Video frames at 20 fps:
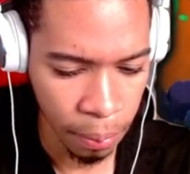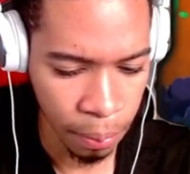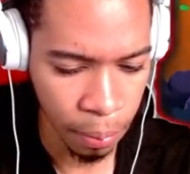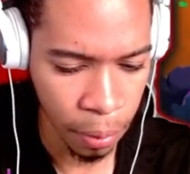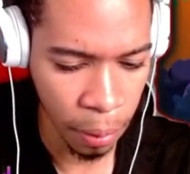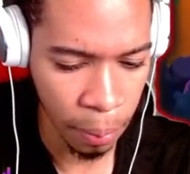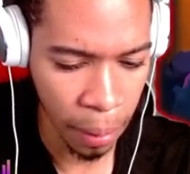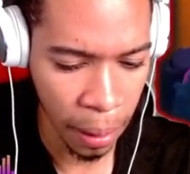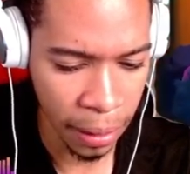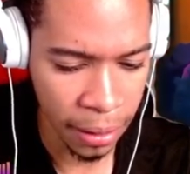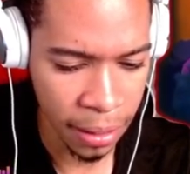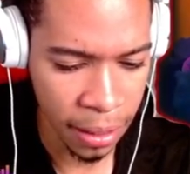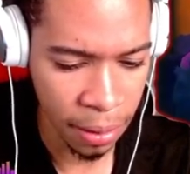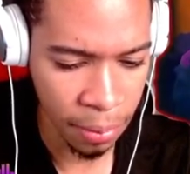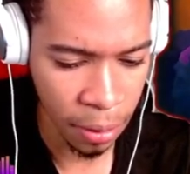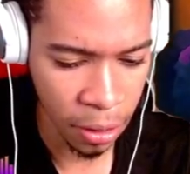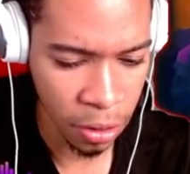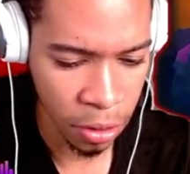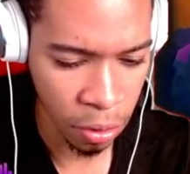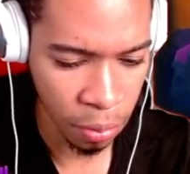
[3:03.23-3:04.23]
But my
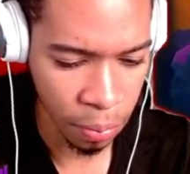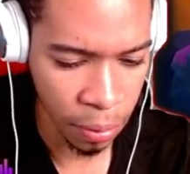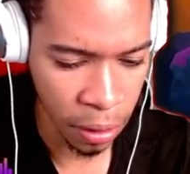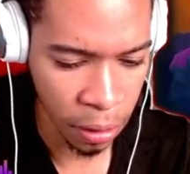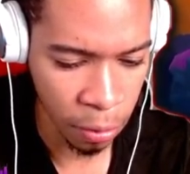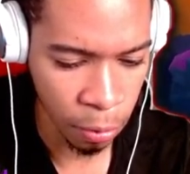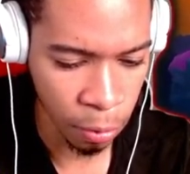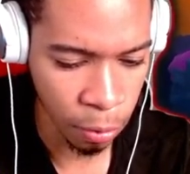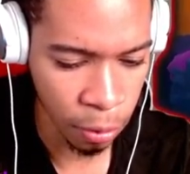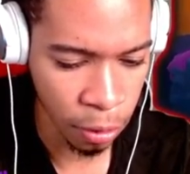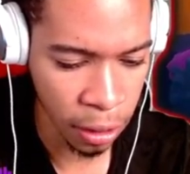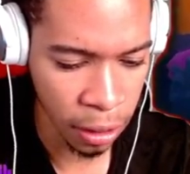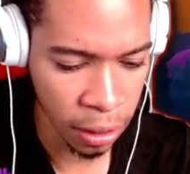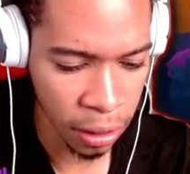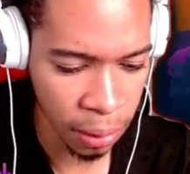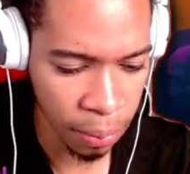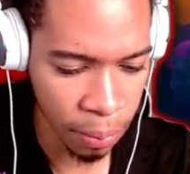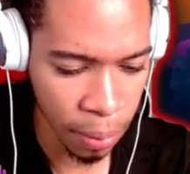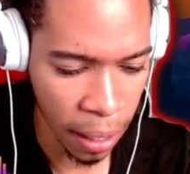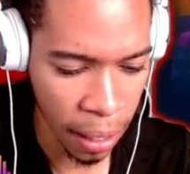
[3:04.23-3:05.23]
teammates are being
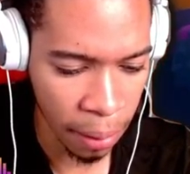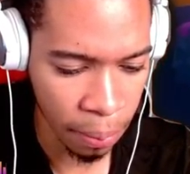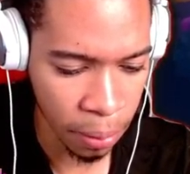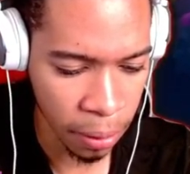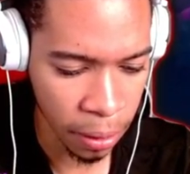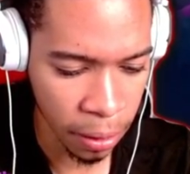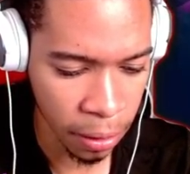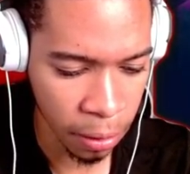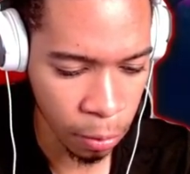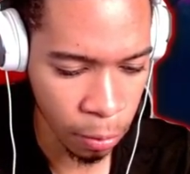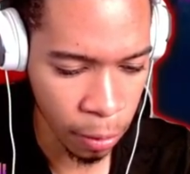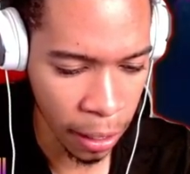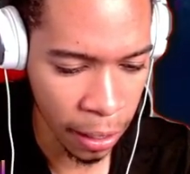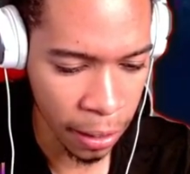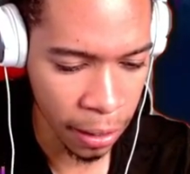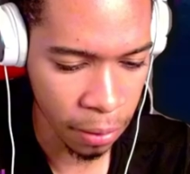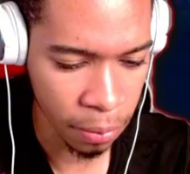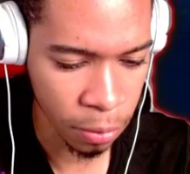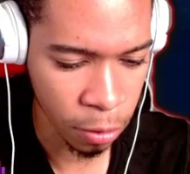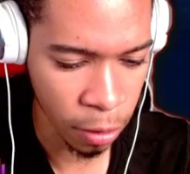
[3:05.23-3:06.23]
really bad play
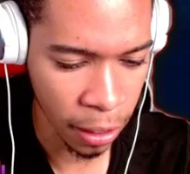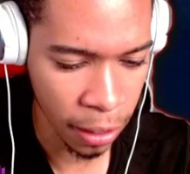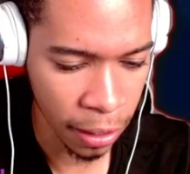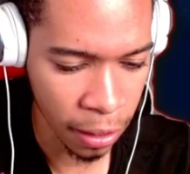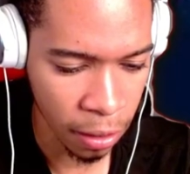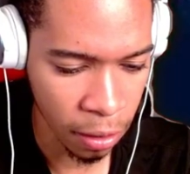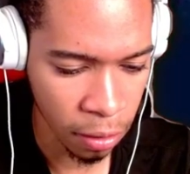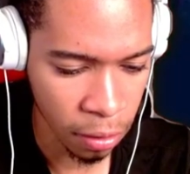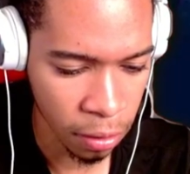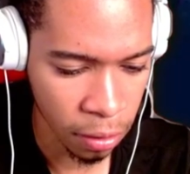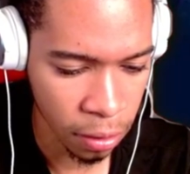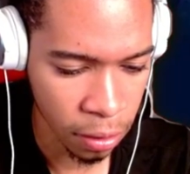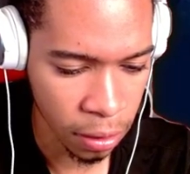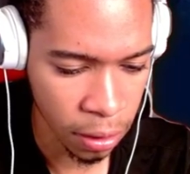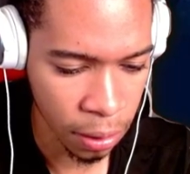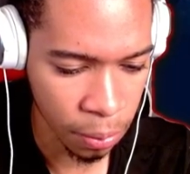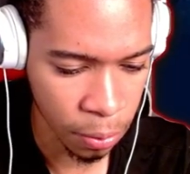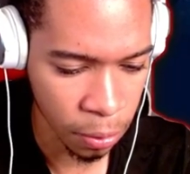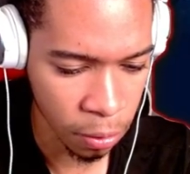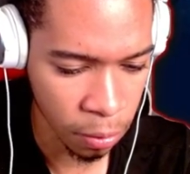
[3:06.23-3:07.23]
randoms right now.
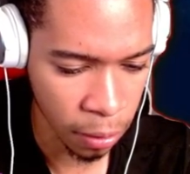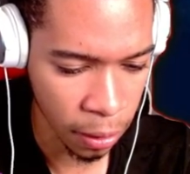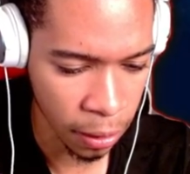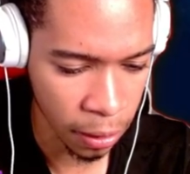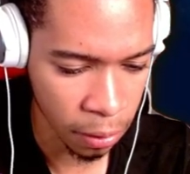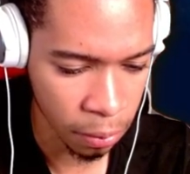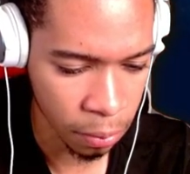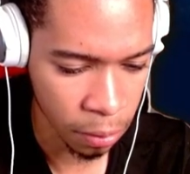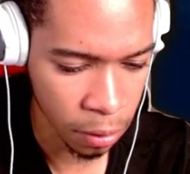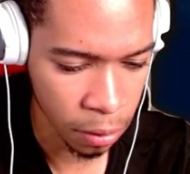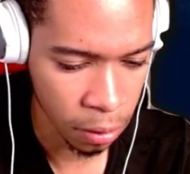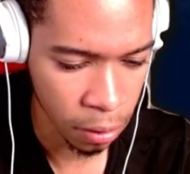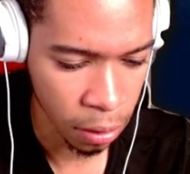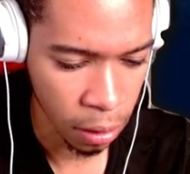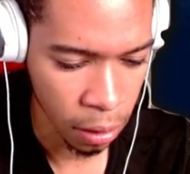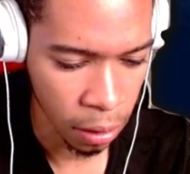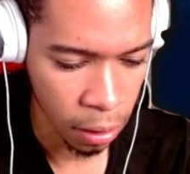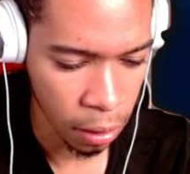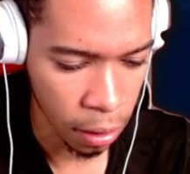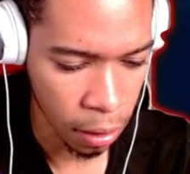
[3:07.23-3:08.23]
Typical randoms.
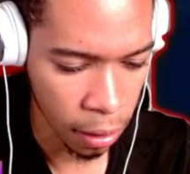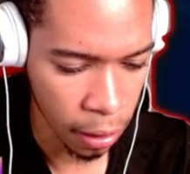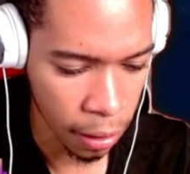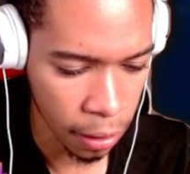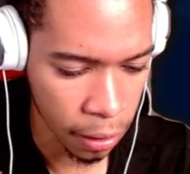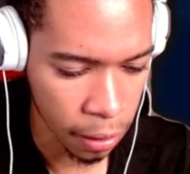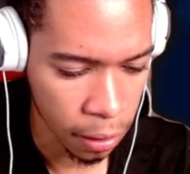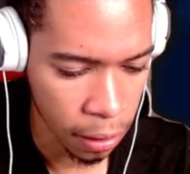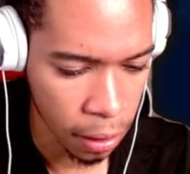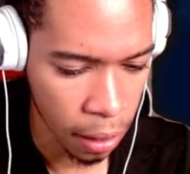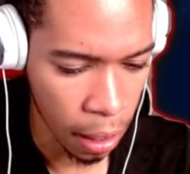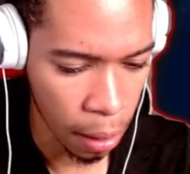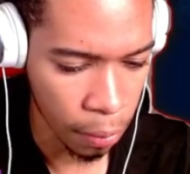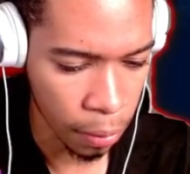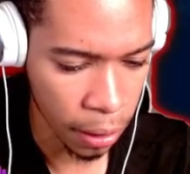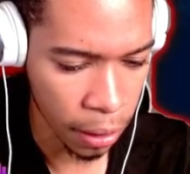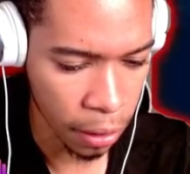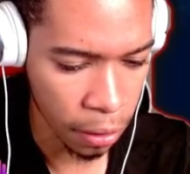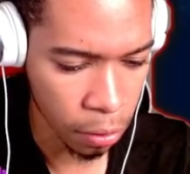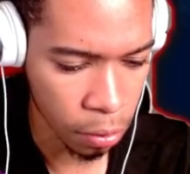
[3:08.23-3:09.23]
Alright, I want
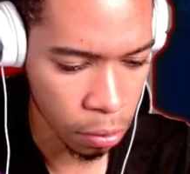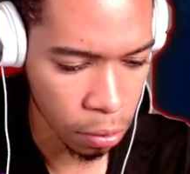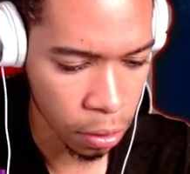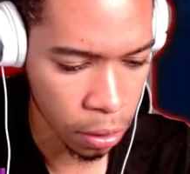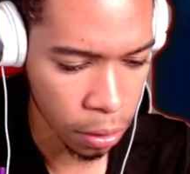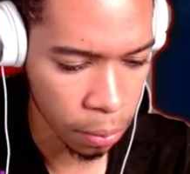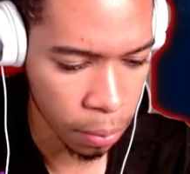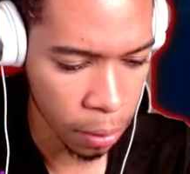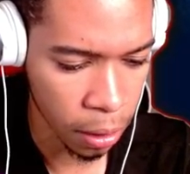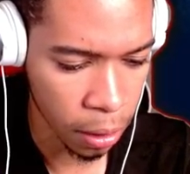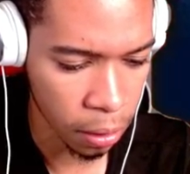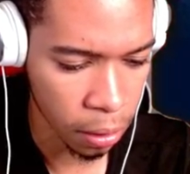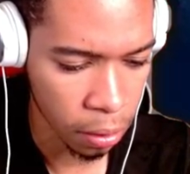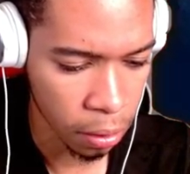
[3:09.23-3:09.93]
to get a hold of the ball.